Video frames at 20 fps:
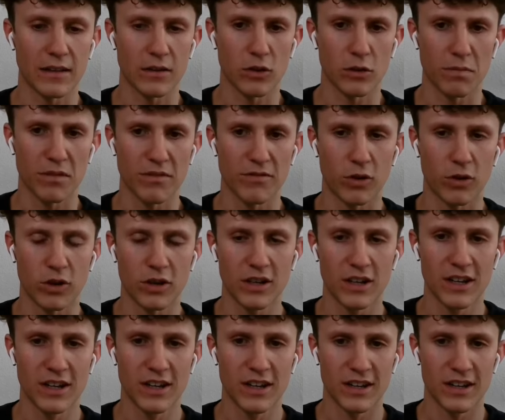I told
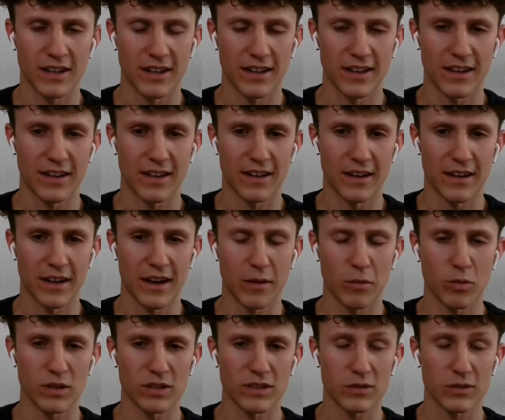before, uh, I
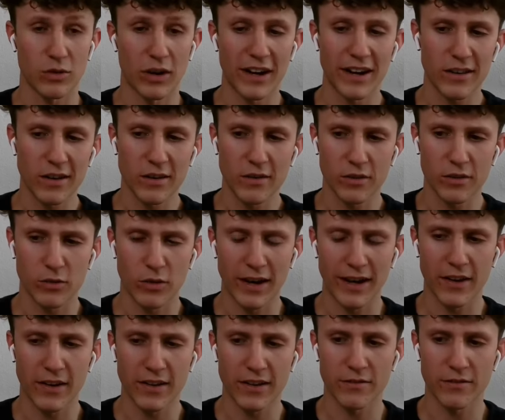was graduating
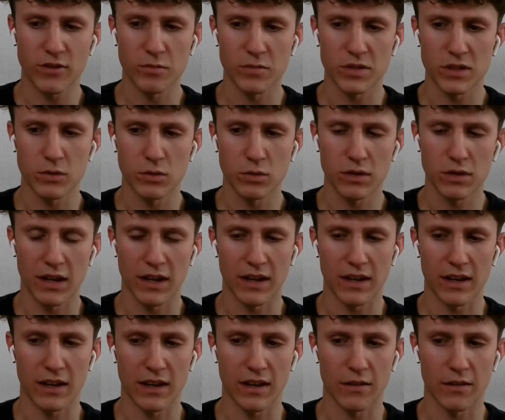graduating from school
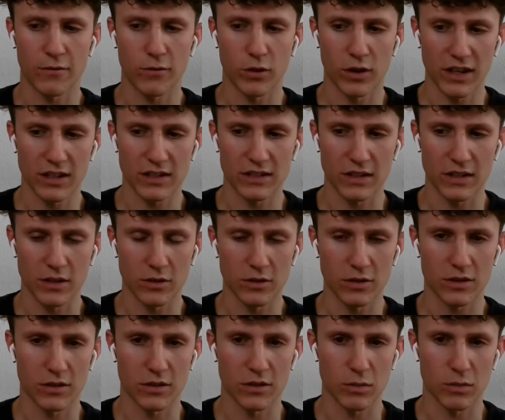uh, four years ago,
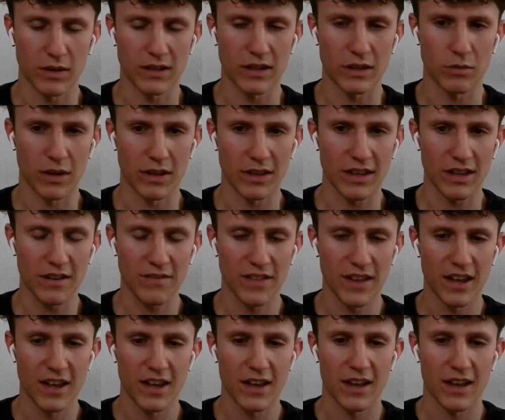so twenty twenty.